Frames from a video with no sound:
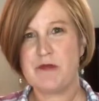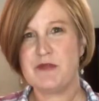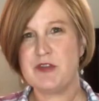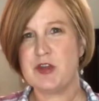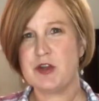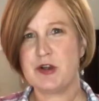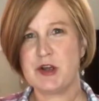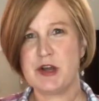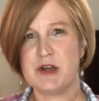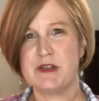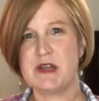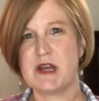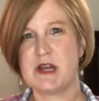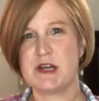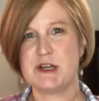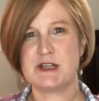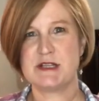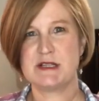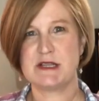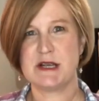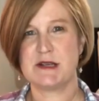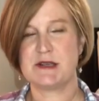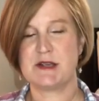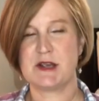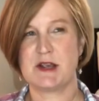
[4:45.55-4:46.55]
They're good. They
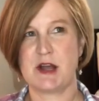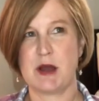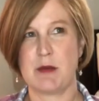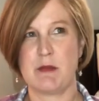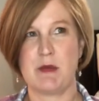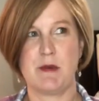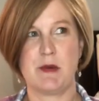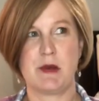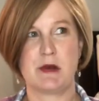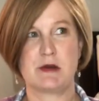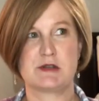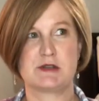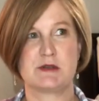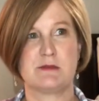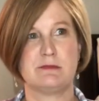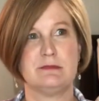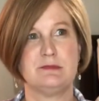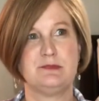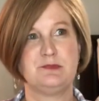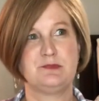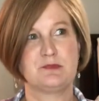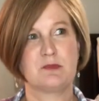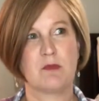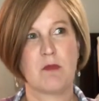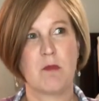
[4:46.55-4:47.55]
just taste like gummy bears.
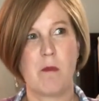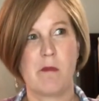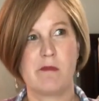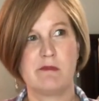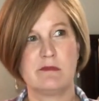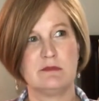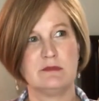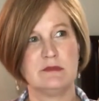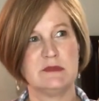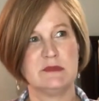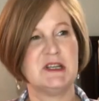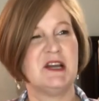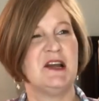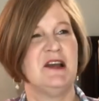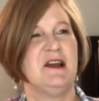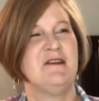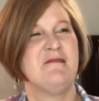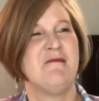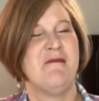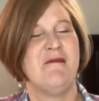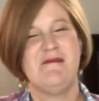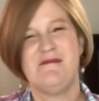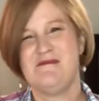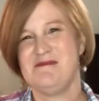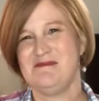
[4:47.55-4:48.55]

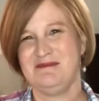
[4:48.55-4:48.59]
Like,